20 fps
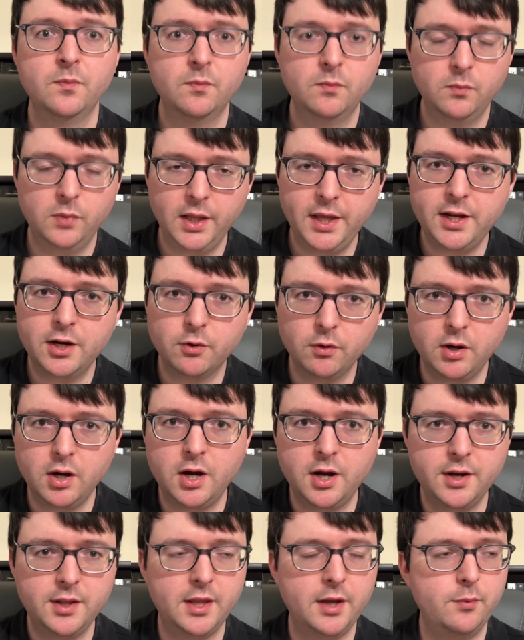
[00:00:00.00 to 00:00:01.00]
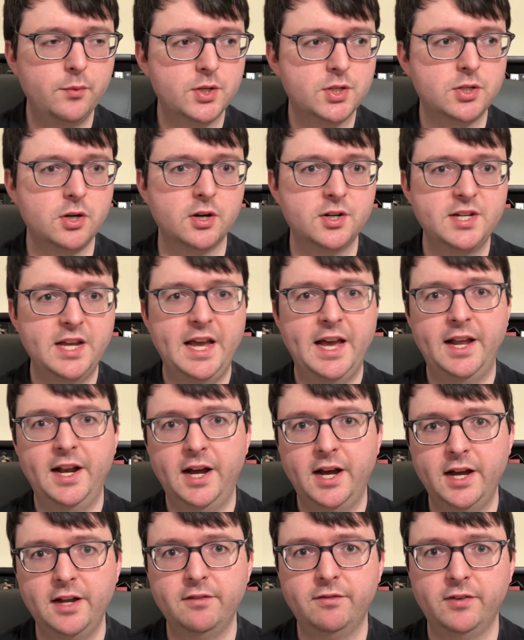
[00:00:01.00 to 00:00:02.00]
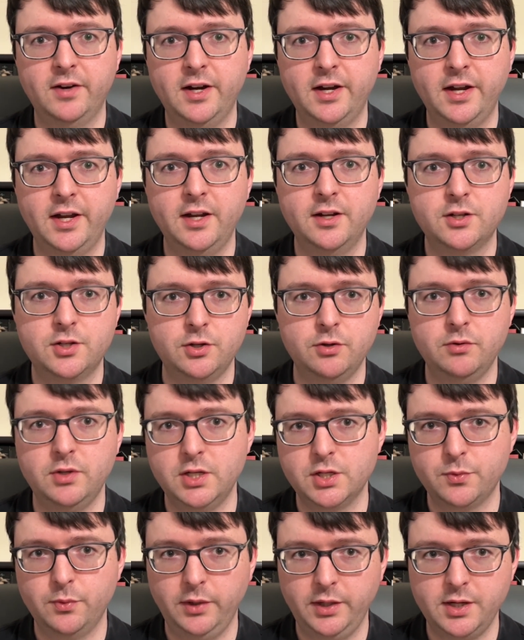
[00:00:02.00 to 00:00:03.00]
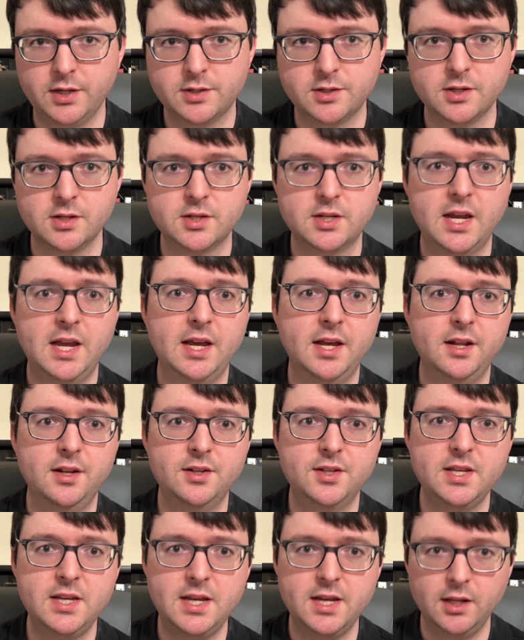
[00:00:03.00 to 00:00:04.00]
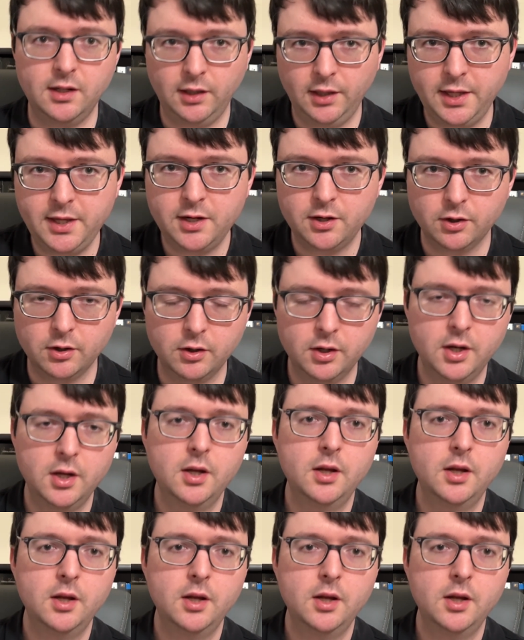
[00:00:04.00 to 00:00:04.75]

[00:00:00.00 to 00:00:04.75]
Later on, they would start to add hi-fi to these releases, and the later,